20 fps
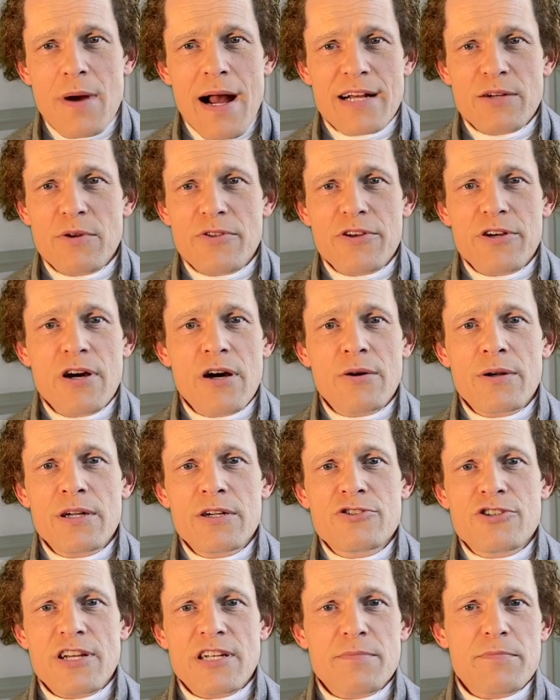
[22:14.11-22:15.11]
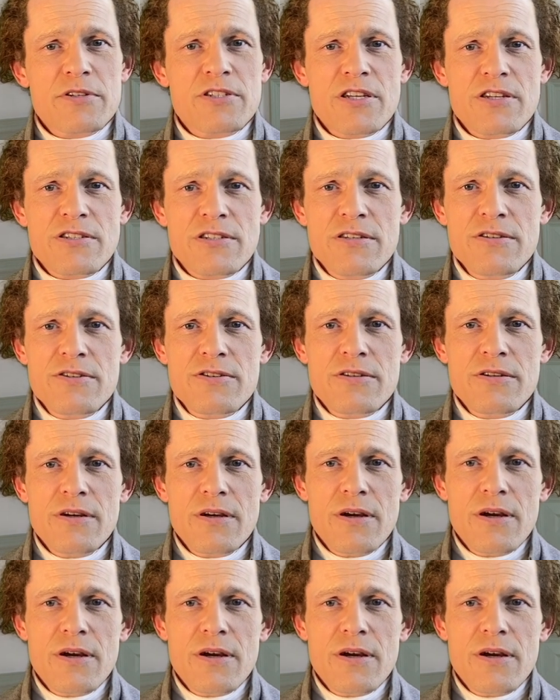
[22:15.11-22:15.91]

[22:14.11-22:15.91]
act with courage and persistence